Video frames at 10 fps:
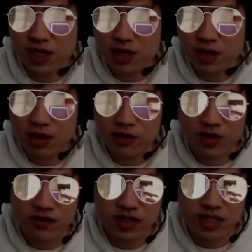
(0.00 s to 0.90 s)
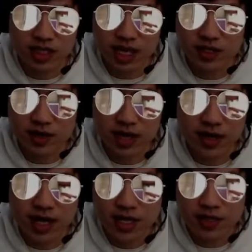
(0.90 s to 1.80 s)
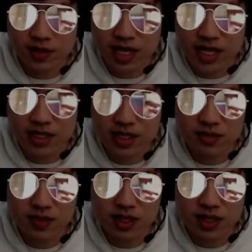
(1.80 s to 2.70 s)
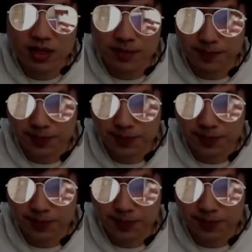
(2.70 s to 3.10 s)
hit all 3 of these guys, right? So that's gonna be,